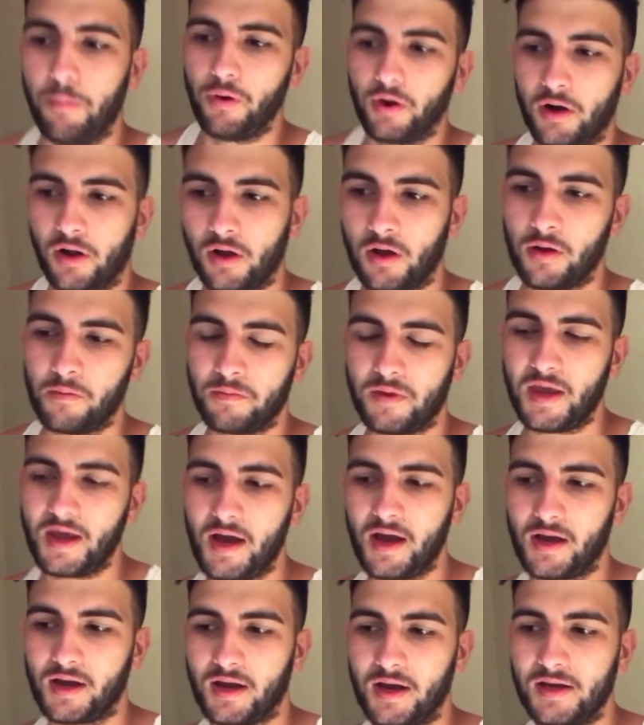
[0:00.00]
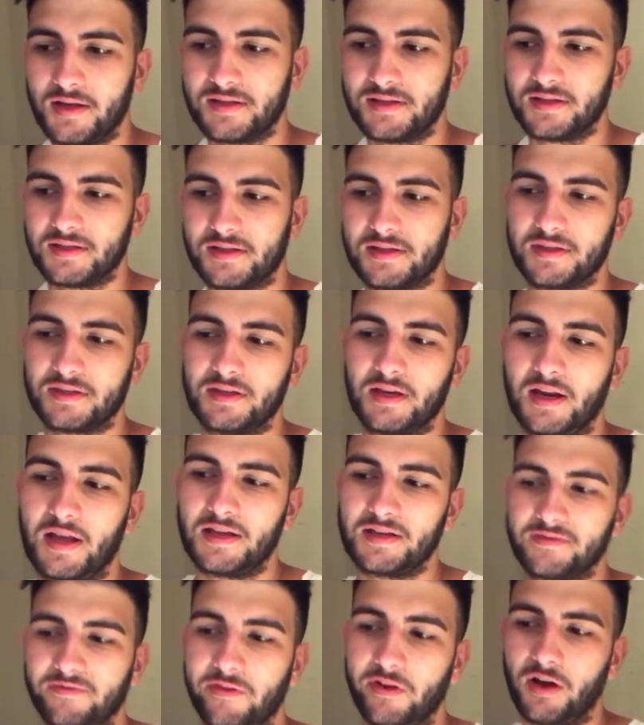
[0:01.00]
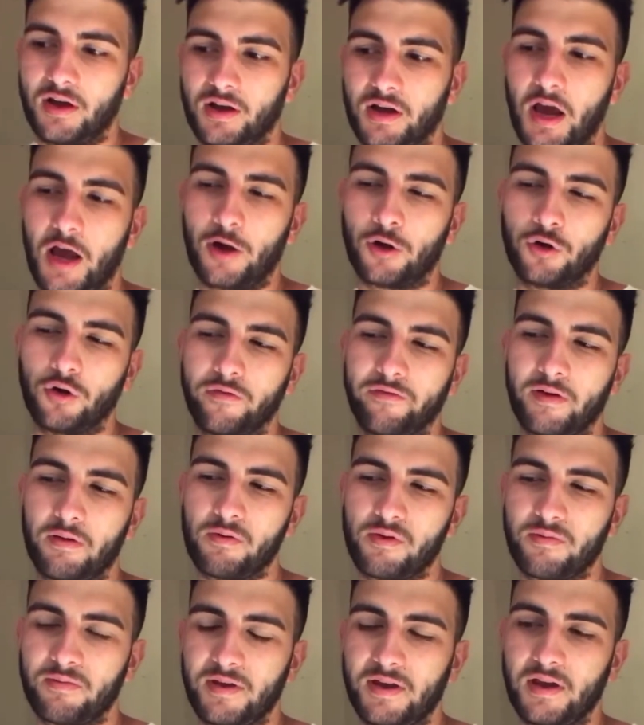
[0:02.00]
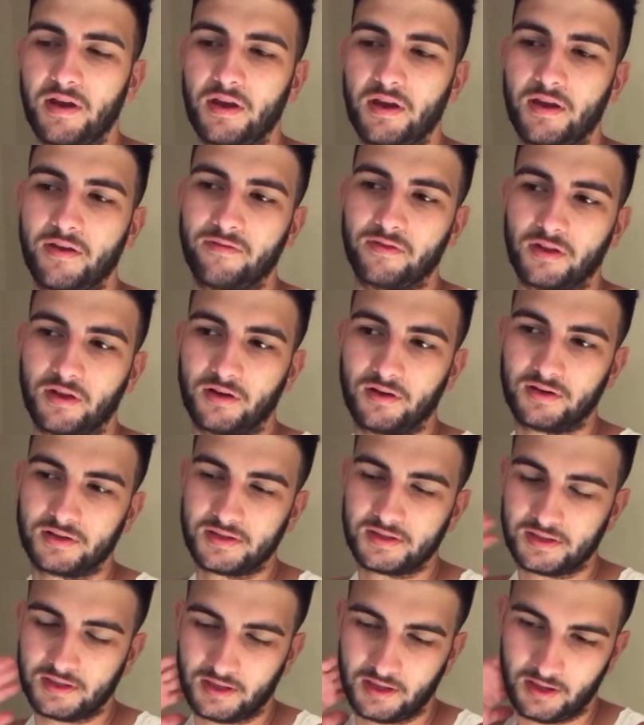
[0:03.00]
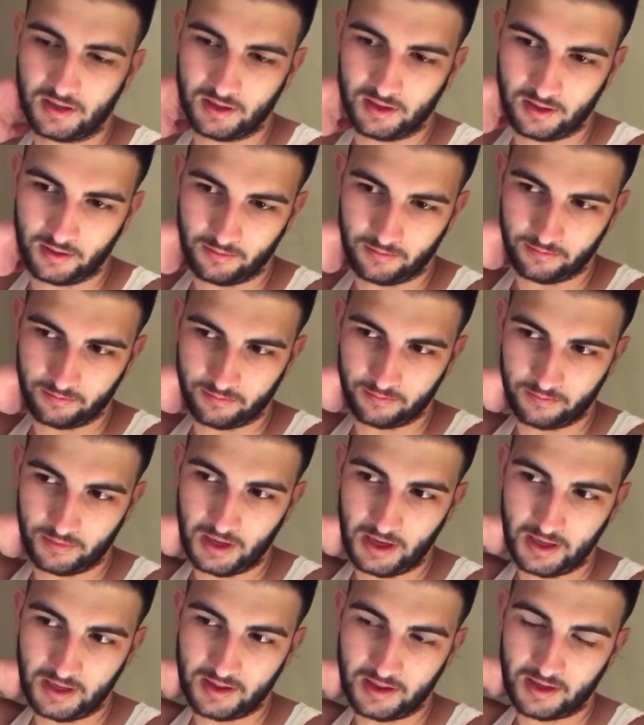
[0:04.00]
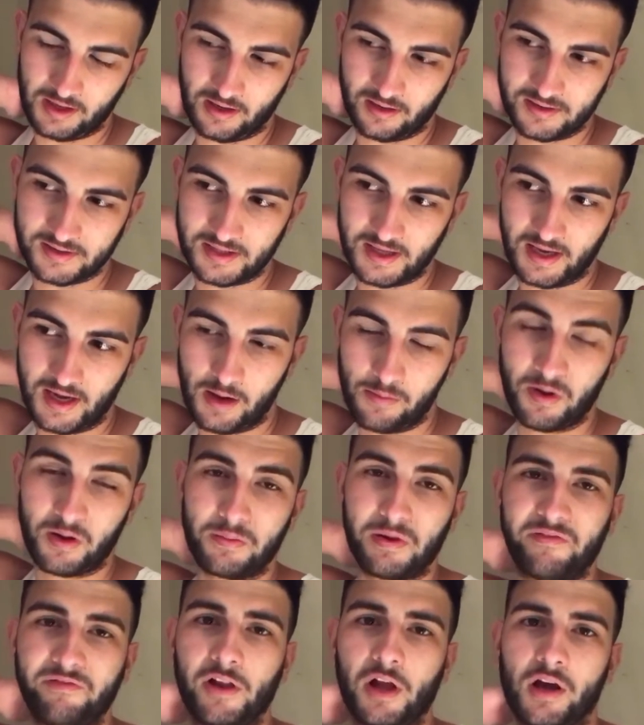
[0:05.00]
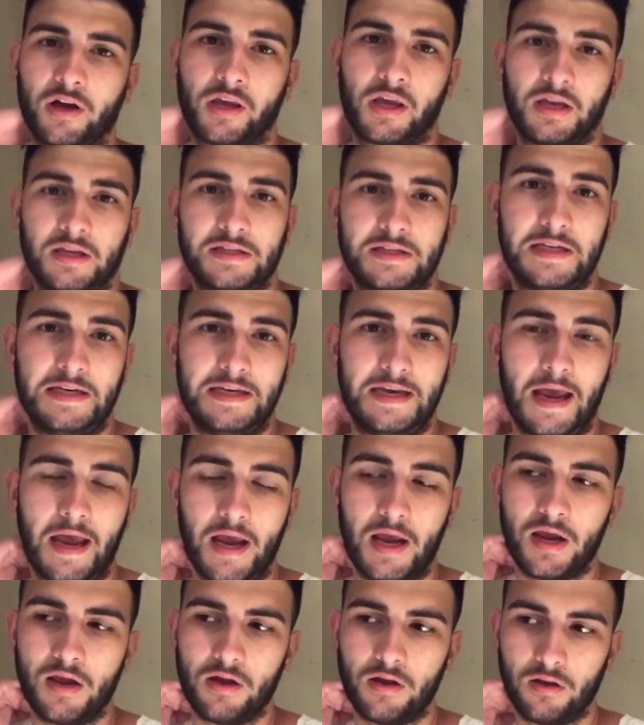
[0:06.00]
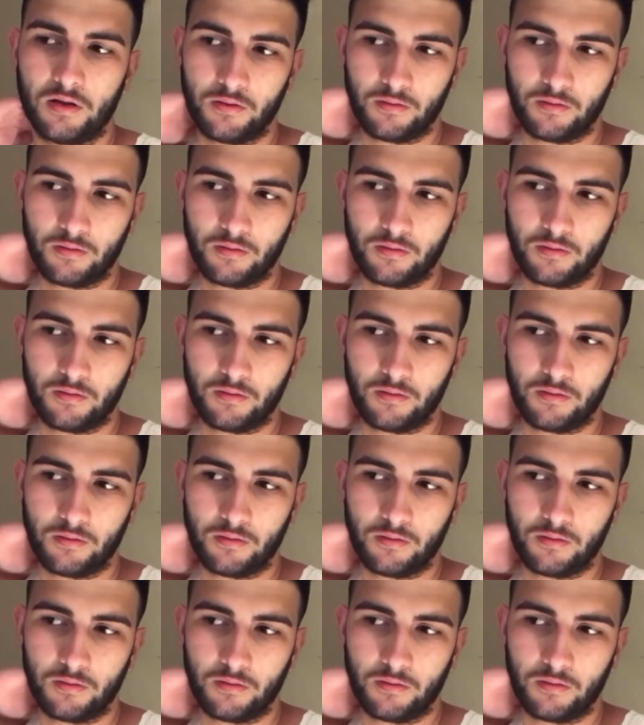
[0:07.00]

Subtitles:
But yeah, guys, this is today's vlog. I don't know if I'm gonna be, if there's anything else that I'm gonna be vlogging today.